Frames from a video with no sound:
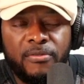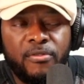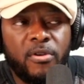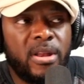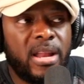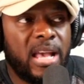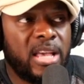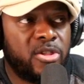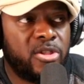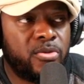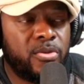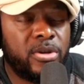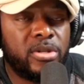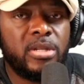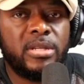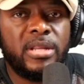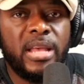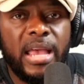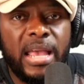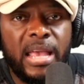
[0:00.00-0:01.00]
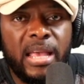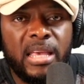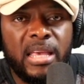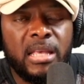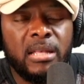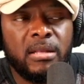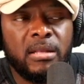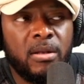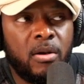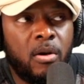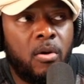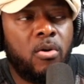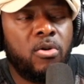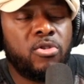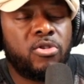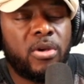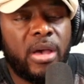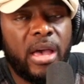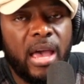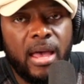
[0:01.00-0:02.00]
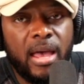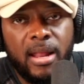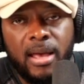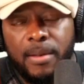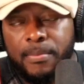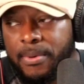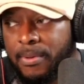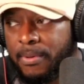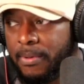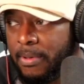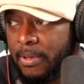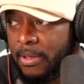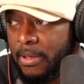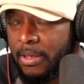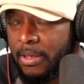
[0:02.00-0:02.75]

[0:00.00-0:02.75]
If you're a Nigerian today, hold your head up.